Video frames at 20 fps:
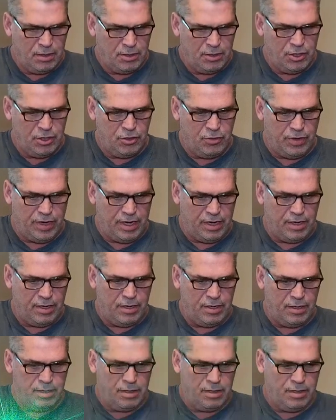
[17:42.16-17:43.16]
to it,
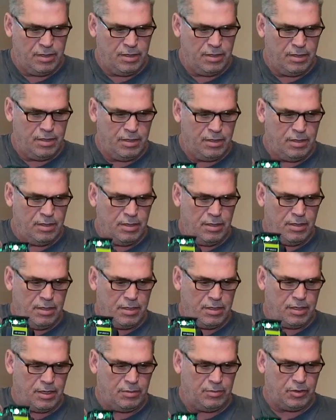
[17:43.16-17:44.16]

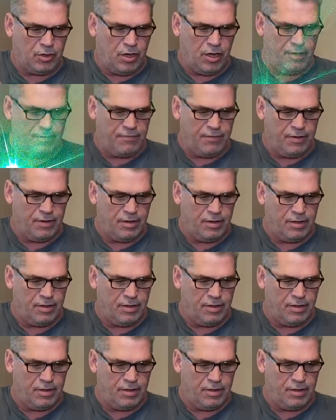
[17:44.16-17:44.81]
comes off,